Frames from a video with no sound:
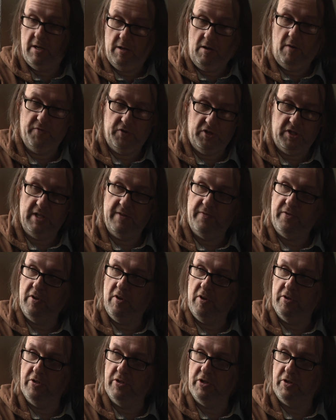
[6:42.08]
Obviously if the
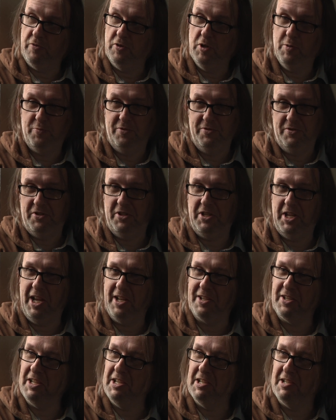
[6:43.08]
audience are open to the
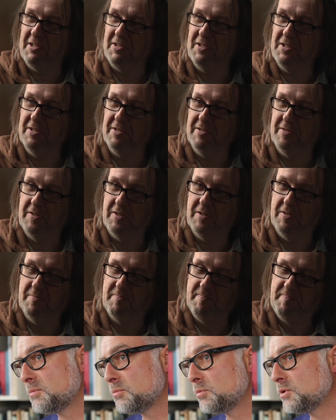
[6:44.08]
idea, you know. So.
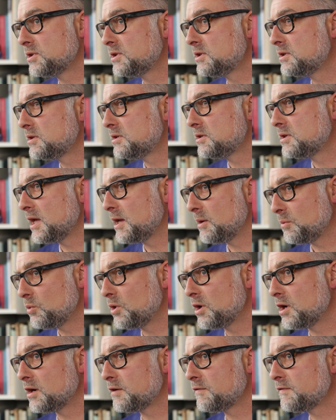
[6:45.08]
Would it
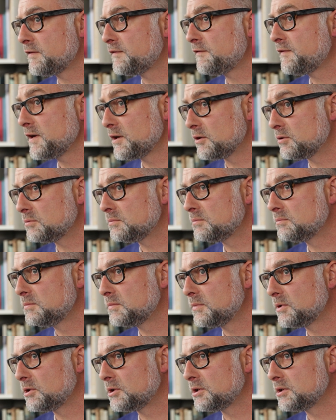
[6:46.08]
work for film,
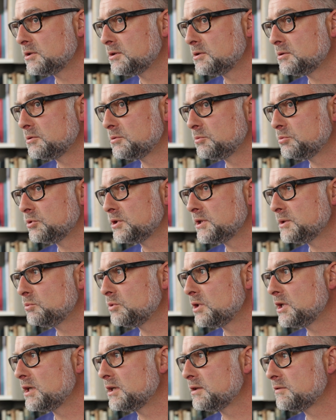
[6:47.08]
or would it
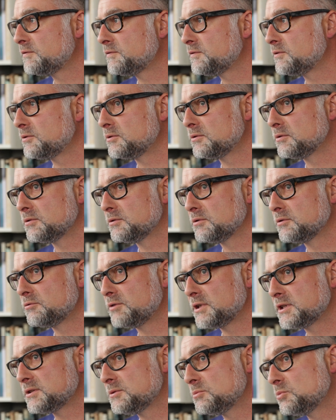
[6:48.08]
work for the
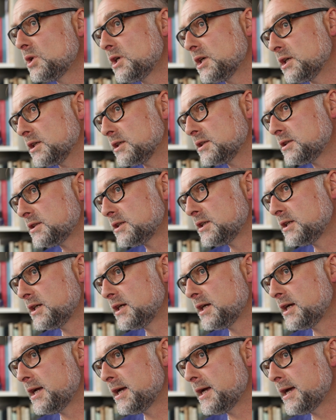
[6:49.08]
written word?
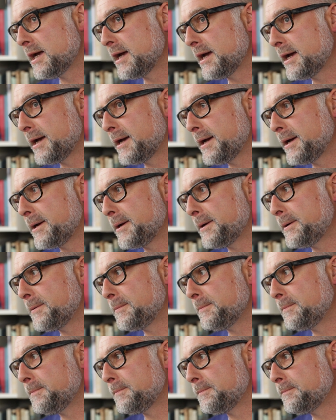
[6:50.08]

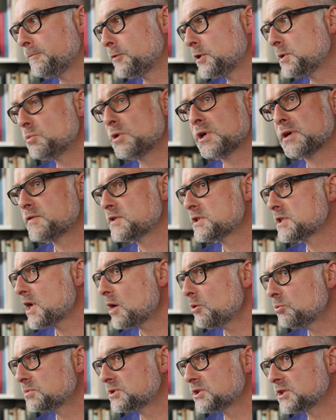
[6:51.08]
Um, would it work for
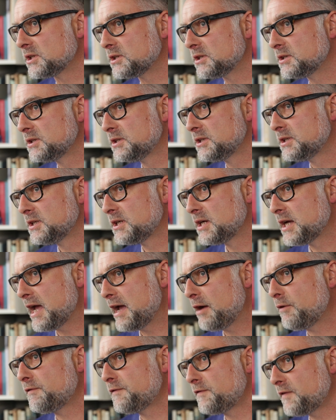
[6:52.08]
sculpture?
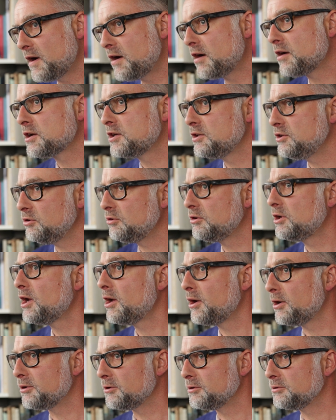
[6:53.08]
How far can you
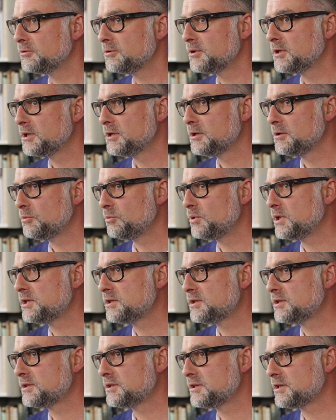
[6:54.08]
go
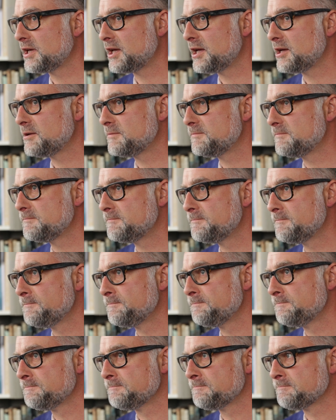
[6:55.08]
with um,
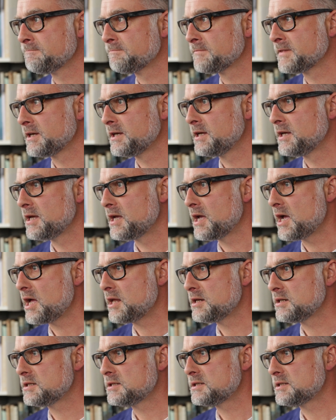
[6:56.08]

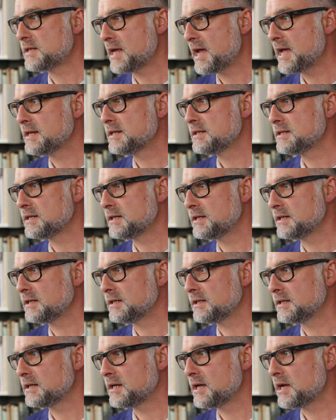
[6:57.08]

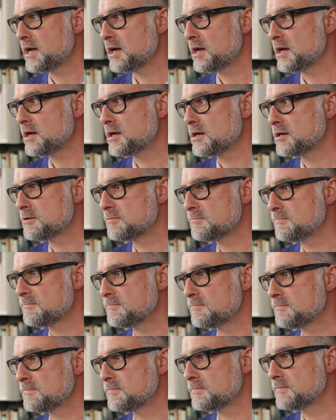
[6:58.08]
understanding
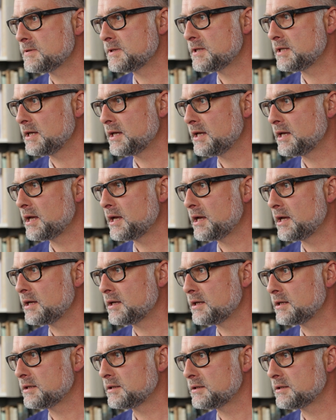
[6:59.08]
um, the, uh,